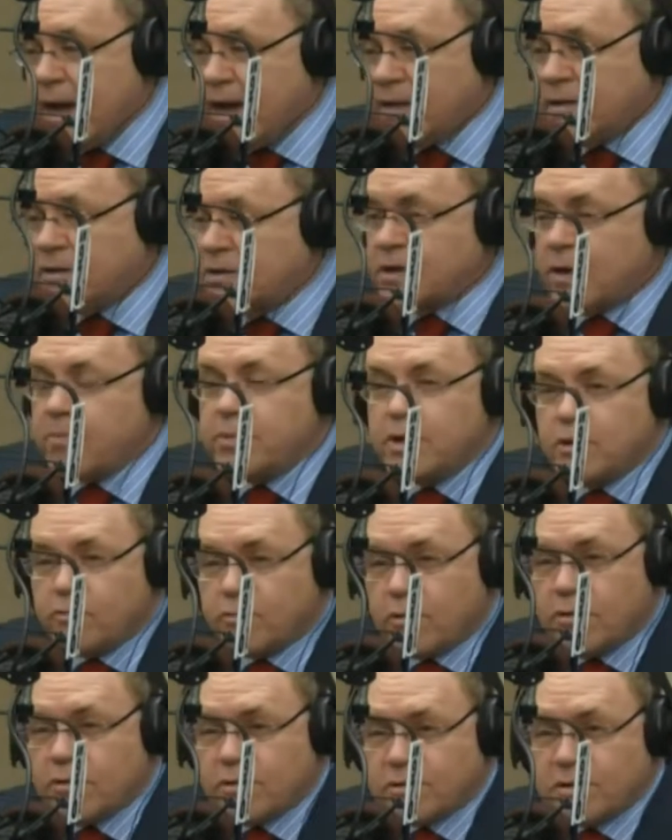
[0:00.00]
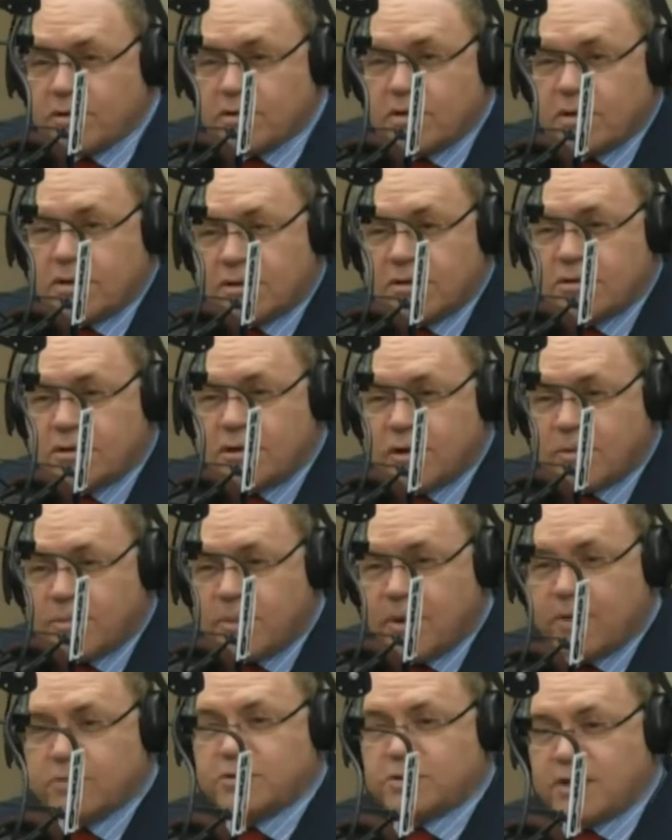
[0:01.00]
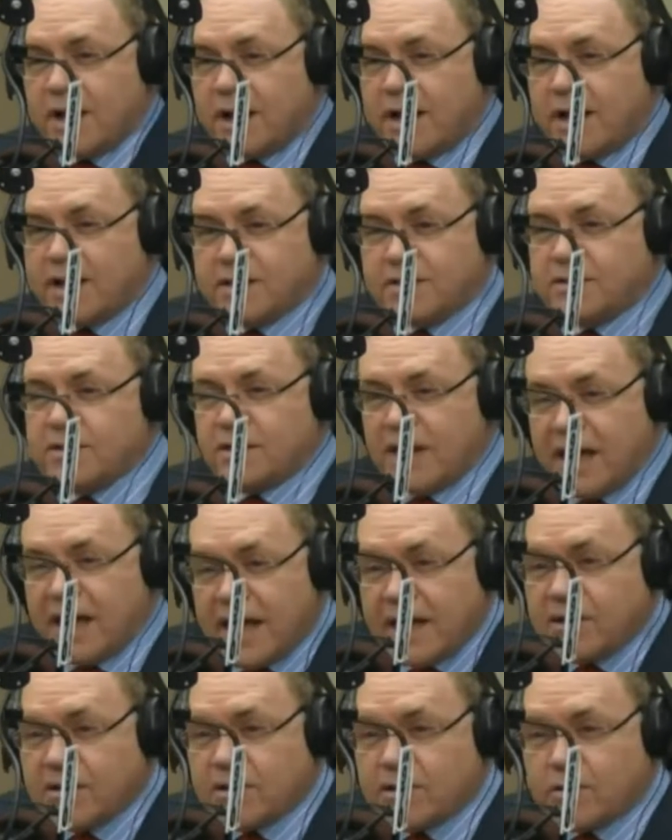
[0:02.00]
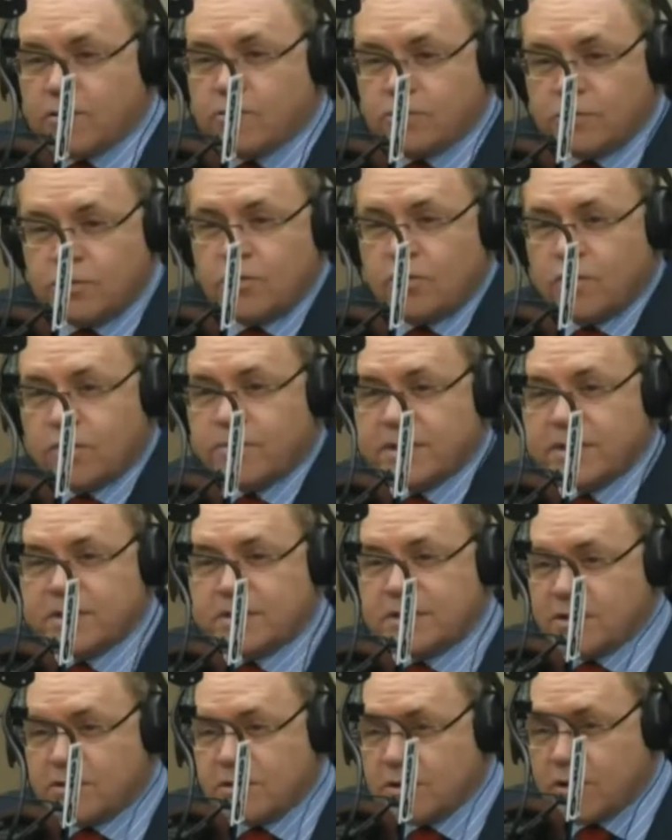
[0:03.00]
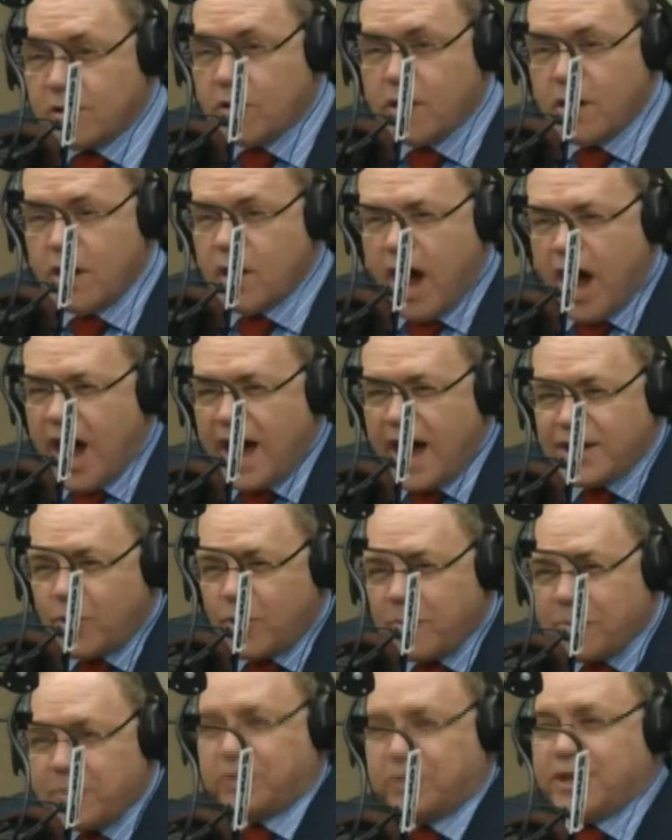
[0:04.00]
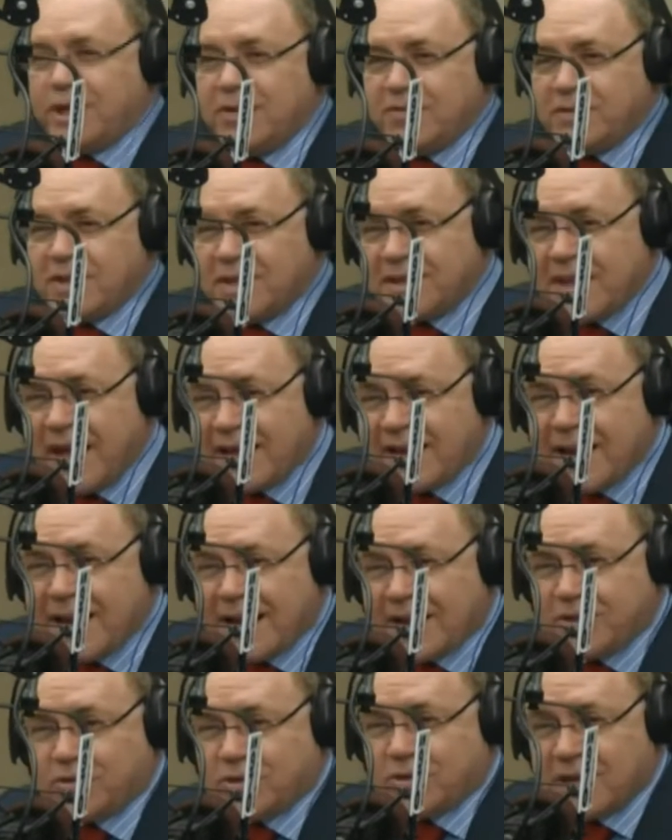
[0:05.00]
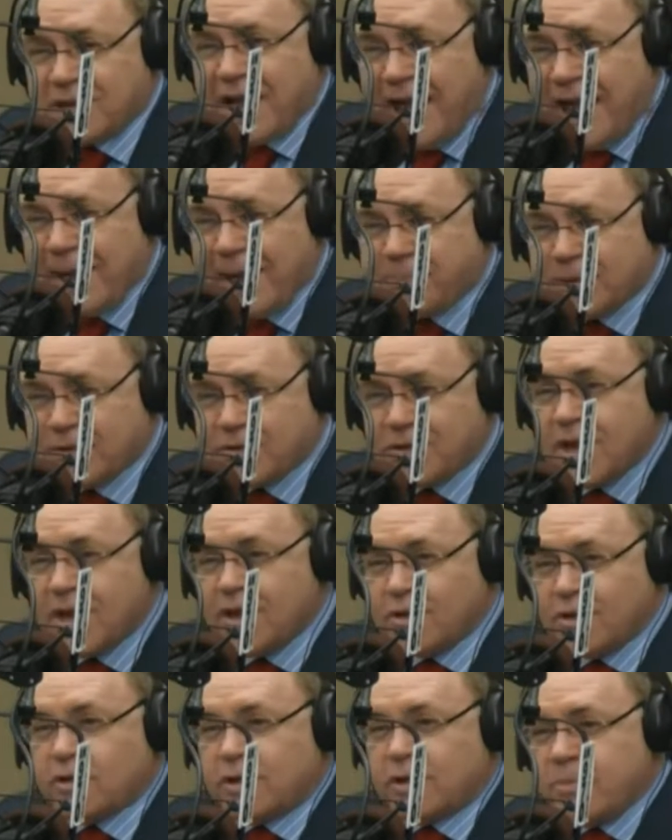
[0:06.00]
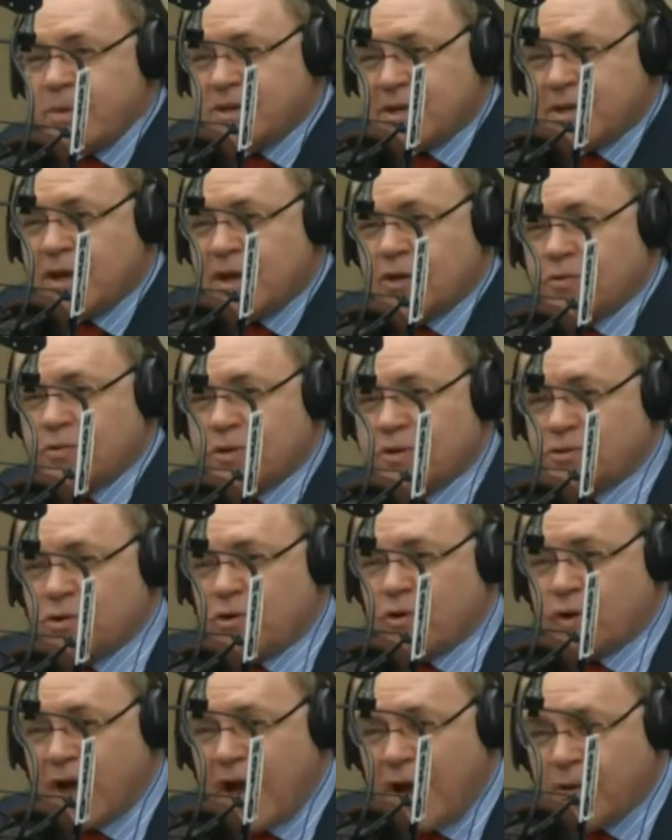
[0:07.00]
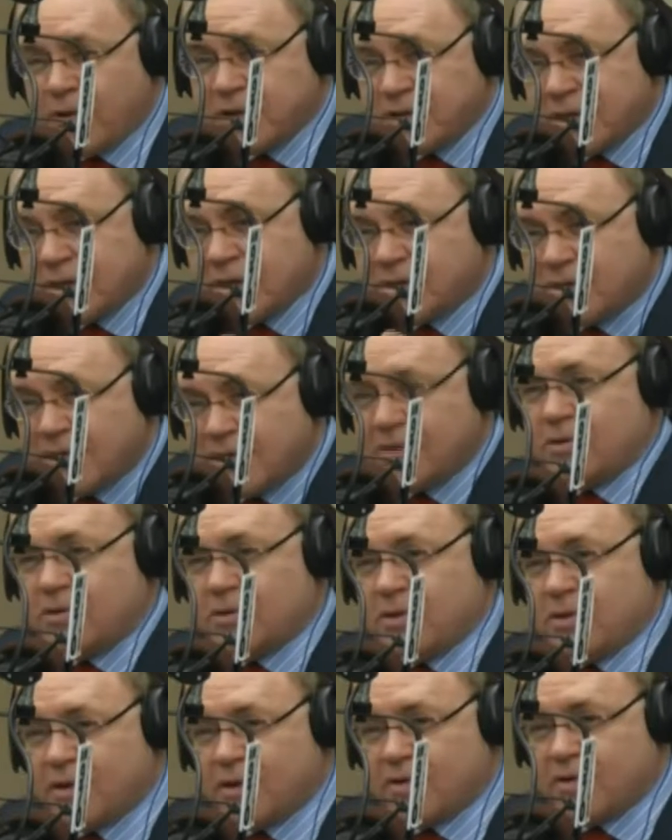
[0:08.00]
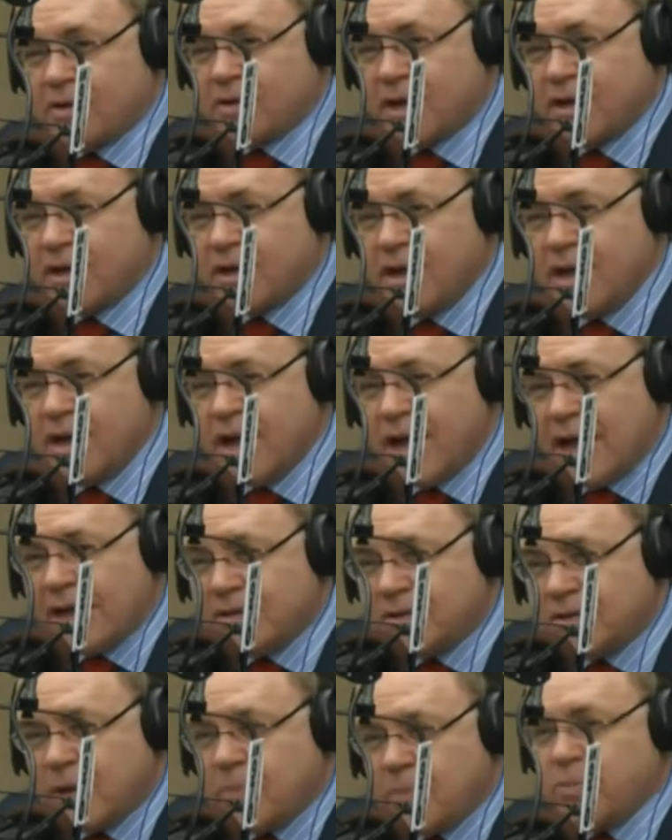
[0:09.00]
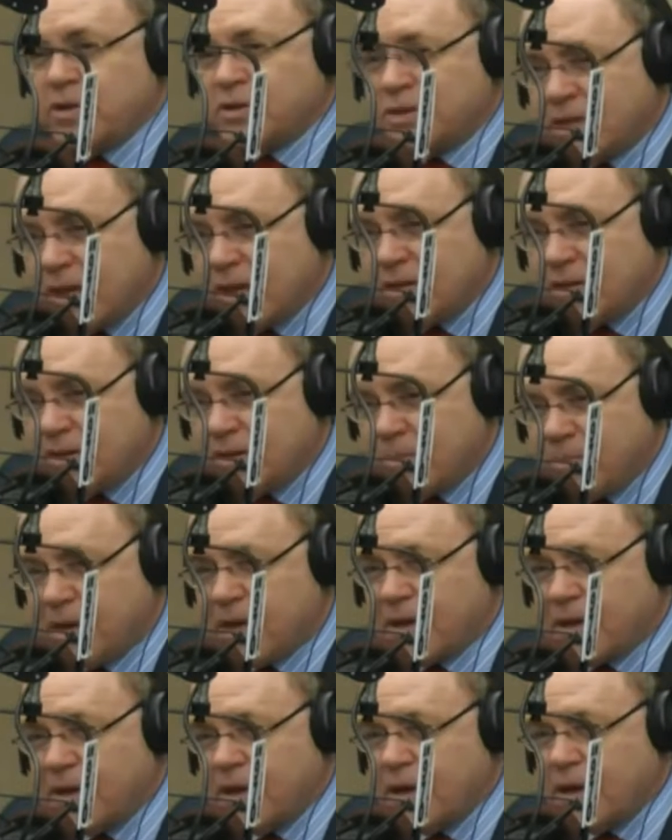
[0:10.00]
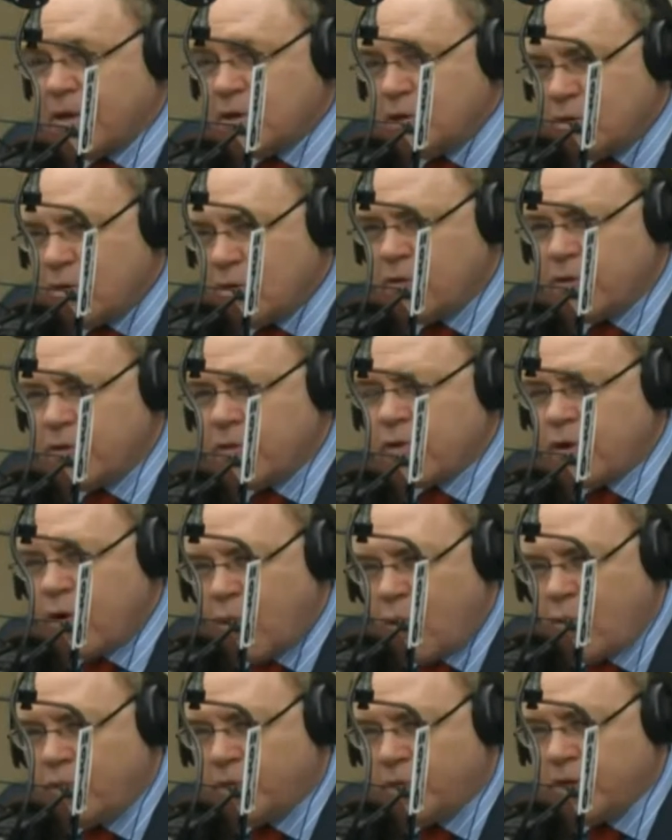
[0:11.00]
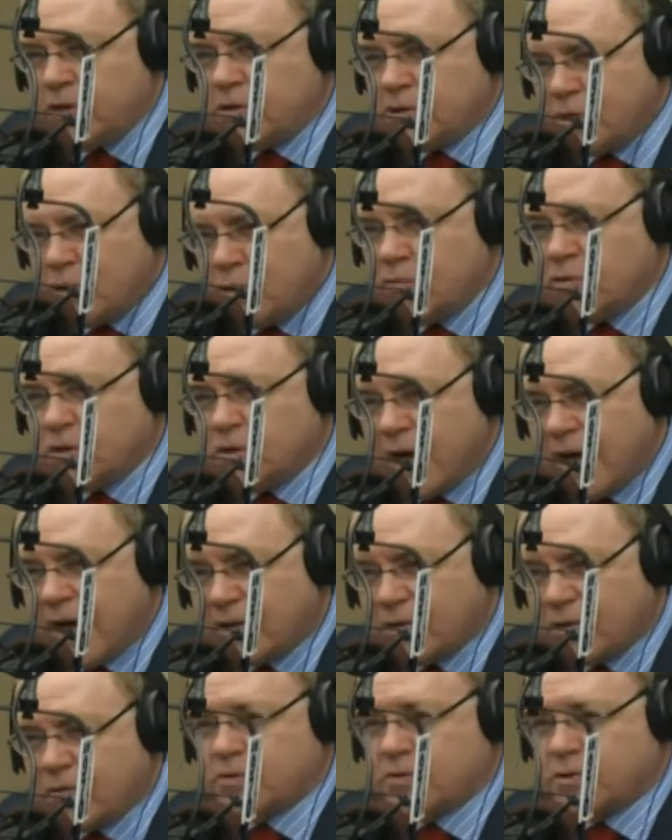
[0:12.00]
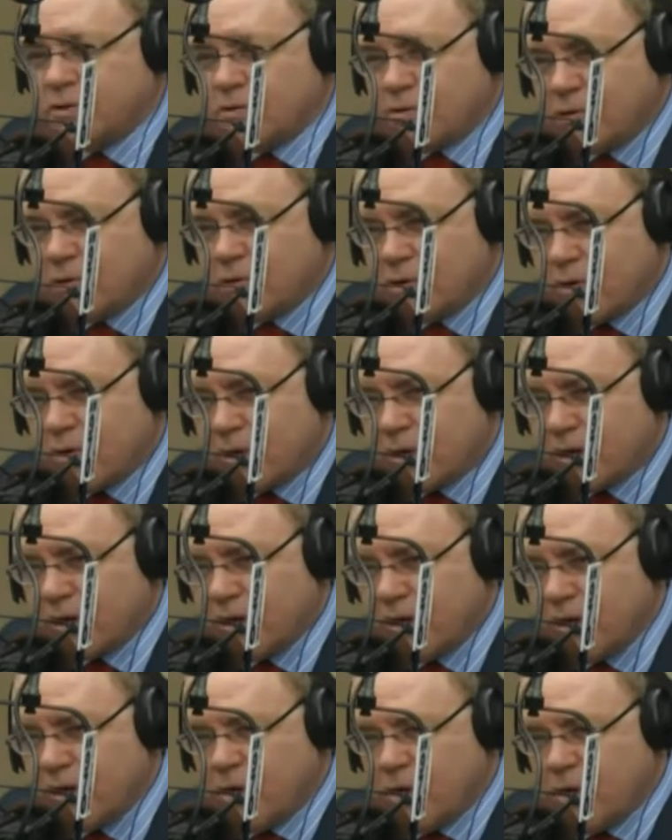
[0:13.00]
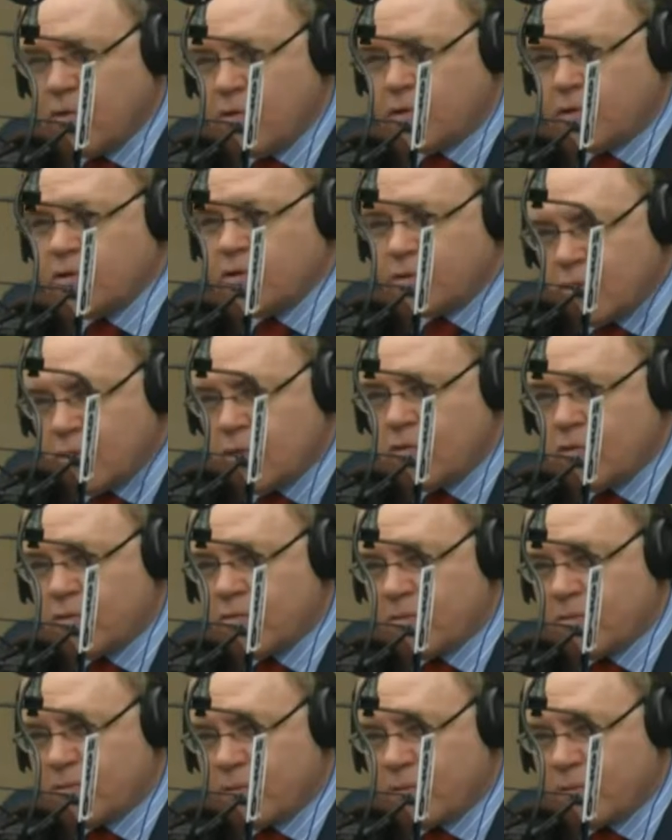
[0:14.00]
And somebody wrote to the New York Post guy and editor who knew him and said, I don't believe that actually happens. So let me tell you a story. I was at a dinner the other night, and someone said to me, there are only 2 doctors in New York who can do